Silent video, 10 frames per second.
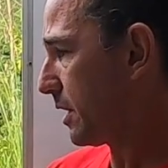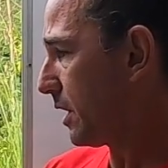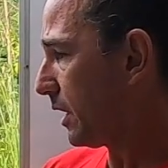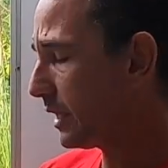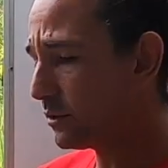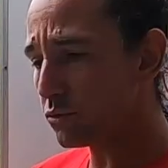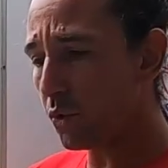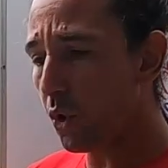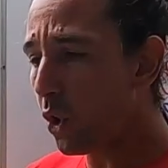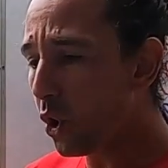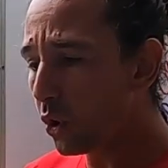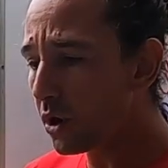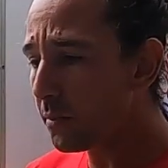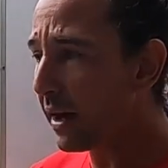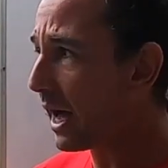It's all
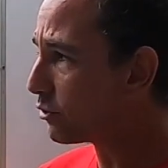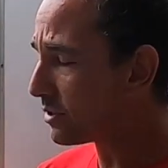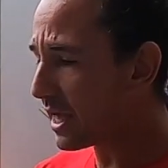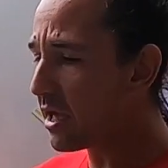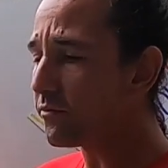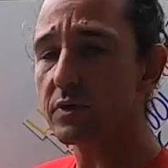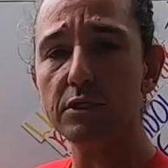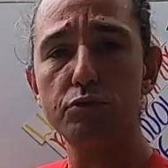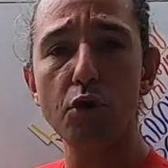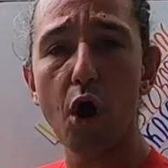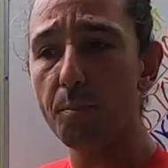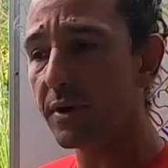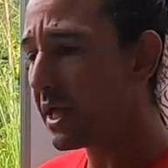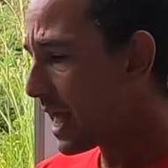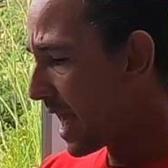about every drop,
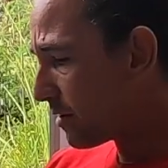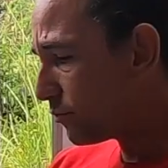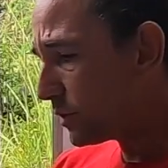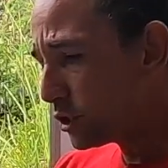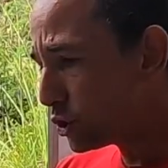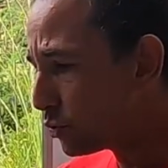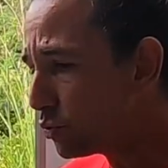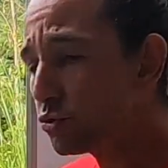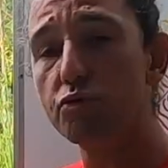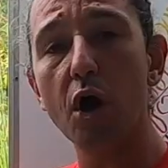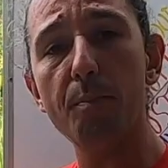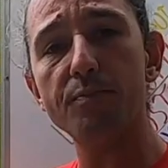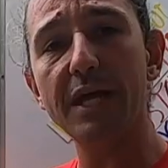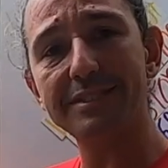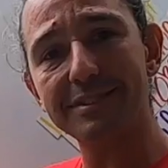every dew drop
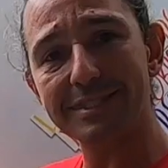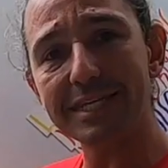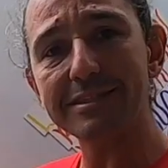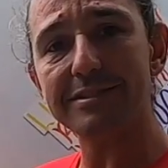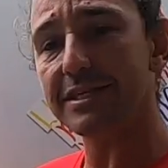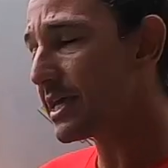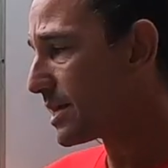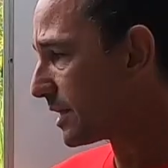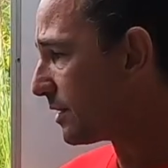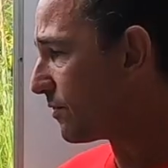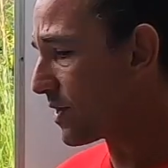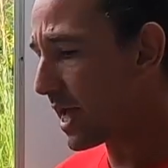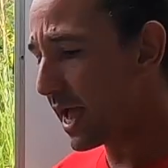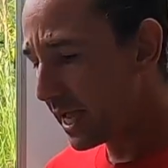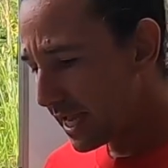that sits in there
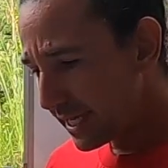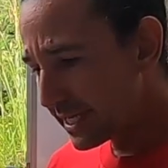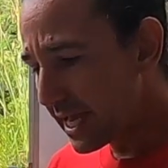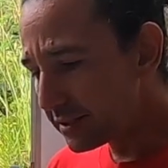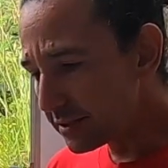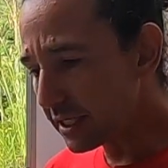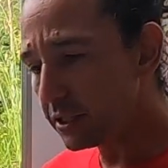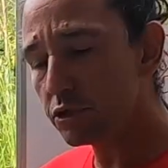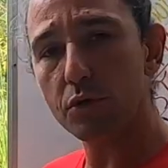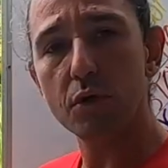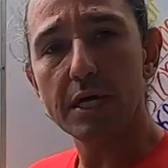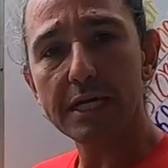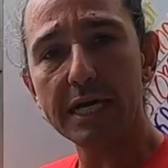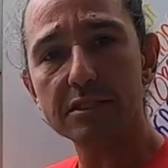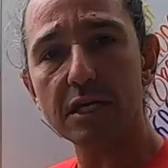gets
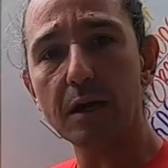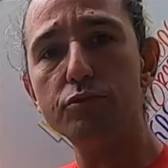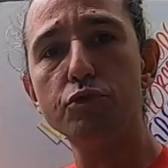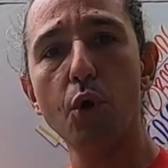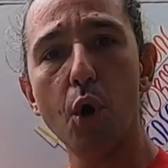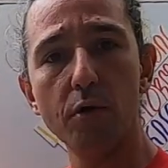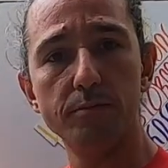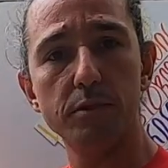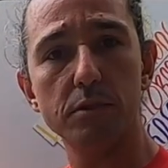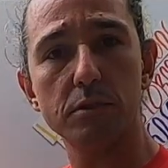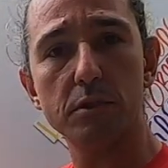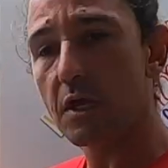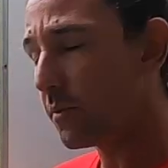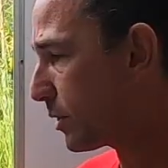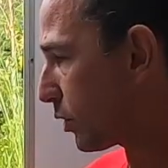absorbed,
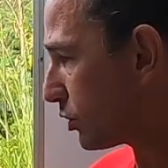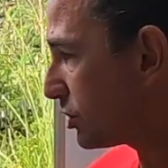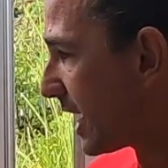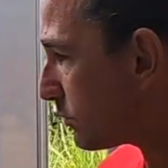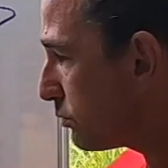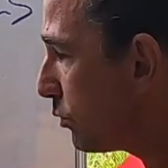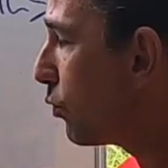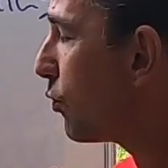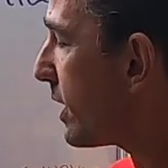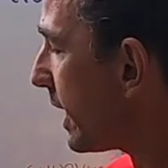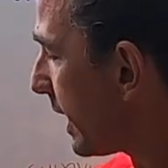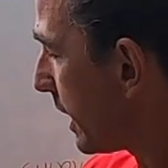because that will really